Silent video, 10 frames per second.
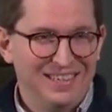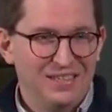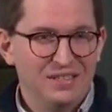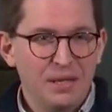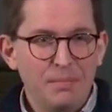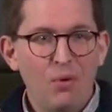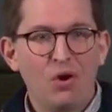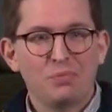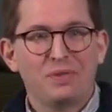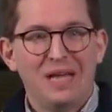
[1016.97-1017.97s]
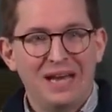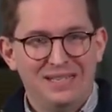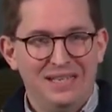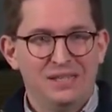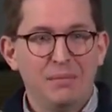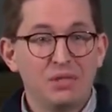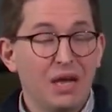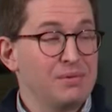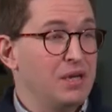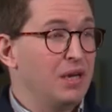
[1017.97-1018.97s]
Simple hospitality.
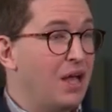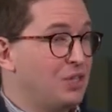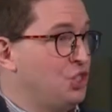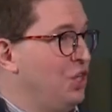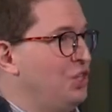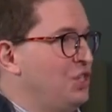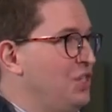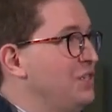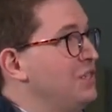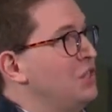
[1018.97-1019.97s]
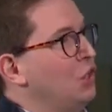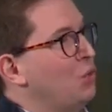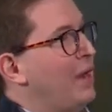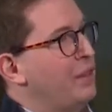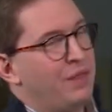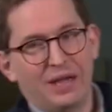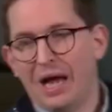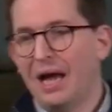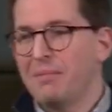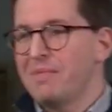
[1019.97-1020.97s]
Sometimes in a large church, it's easy to look around and think,
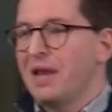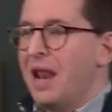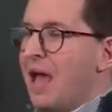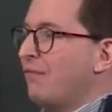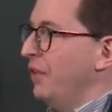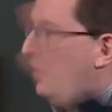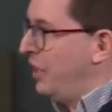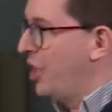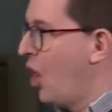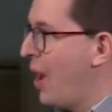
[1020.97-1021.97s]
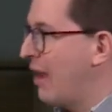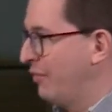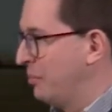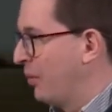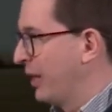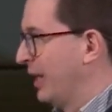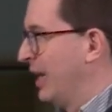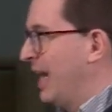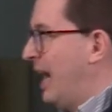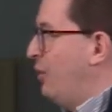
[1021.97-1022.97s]
I'm never going to know everybody.
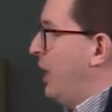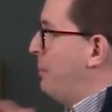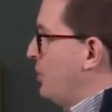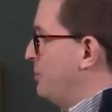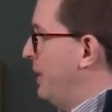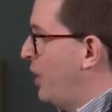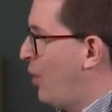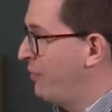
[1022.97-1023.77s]
How can I possibly know